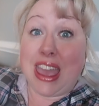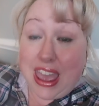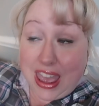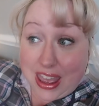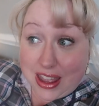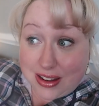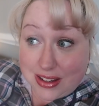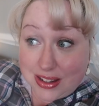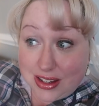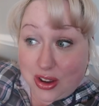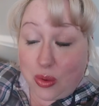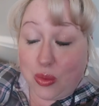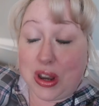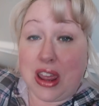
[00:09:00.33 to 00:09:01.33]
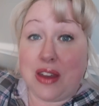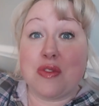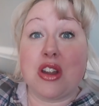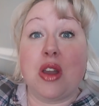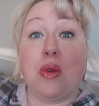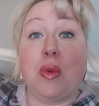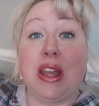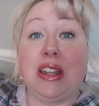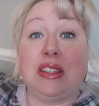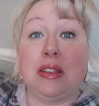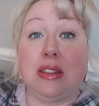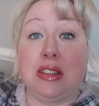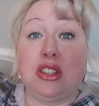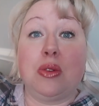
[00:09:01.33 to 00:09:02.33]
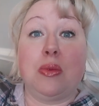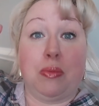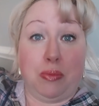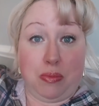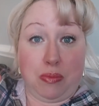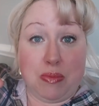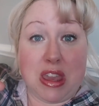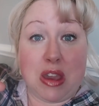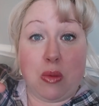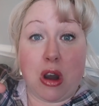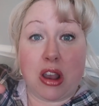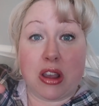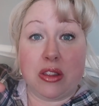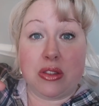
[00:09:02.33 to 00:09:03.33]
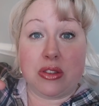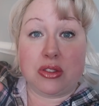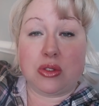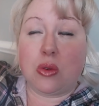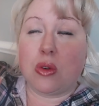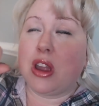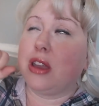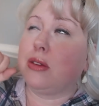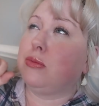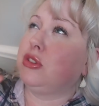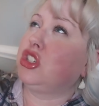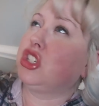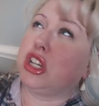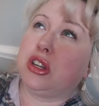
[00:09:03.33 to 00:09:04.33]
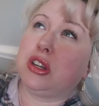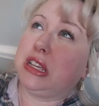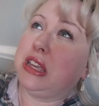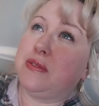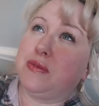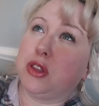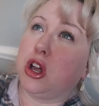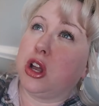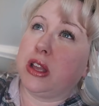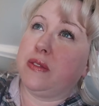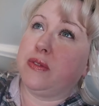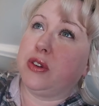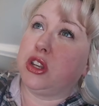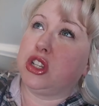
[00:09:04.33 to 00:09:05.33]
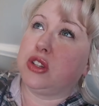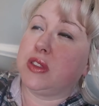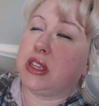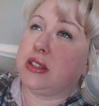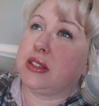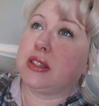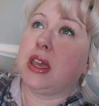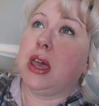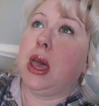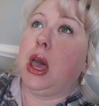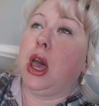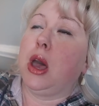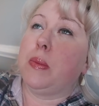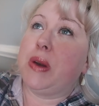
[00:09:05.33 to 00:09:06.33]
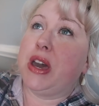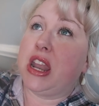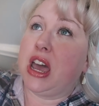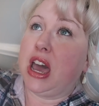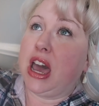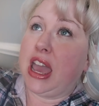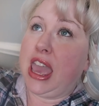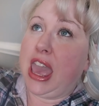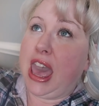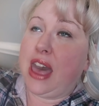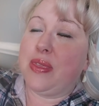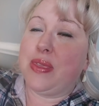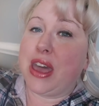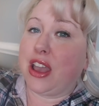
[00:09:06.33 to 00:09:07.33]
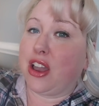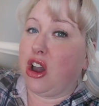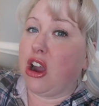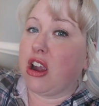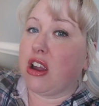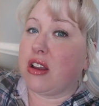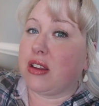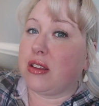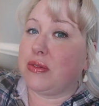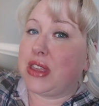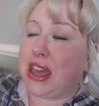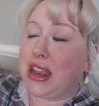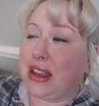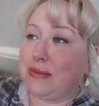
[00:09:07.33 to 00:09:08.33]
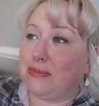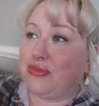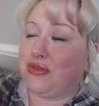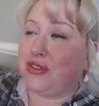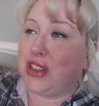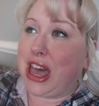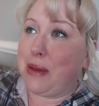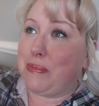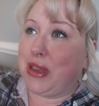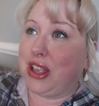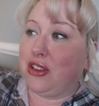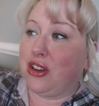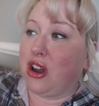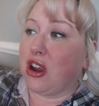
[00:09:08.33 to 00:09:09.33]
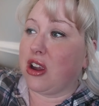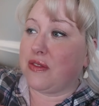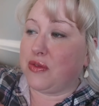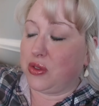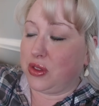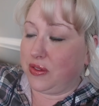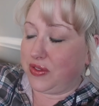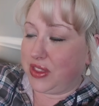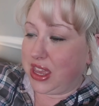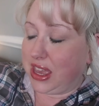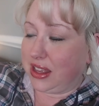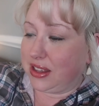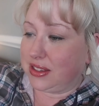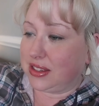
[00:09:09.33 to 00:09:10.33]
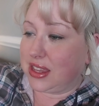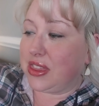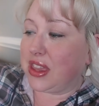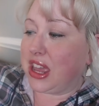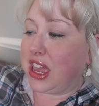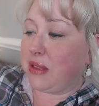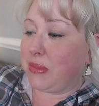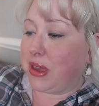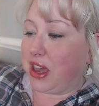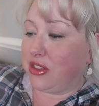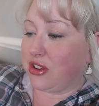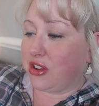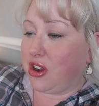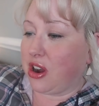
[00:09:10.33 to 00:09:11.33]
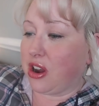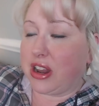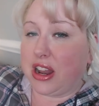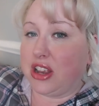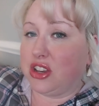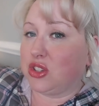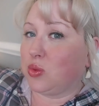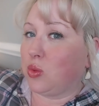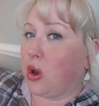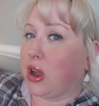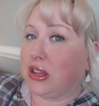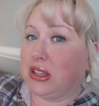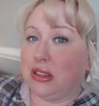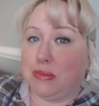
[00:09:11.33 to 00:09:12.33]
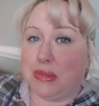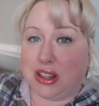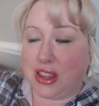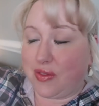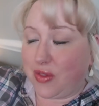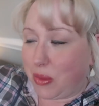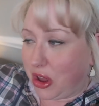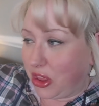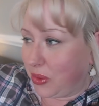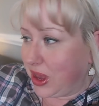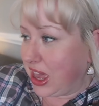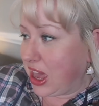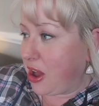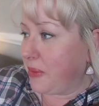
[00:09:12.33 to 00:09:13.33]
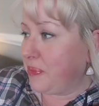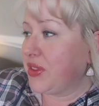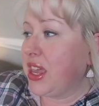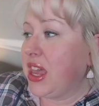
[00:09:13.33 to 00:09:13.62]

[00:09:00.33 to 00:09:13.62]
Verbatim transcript: end, whenever I went to, so me walking through the store, I wish I could have get vlogging footage of this, but I had that cart cart, that flatbed cart full of things and then I had the other cart and I just walked in the middle of them all the way out.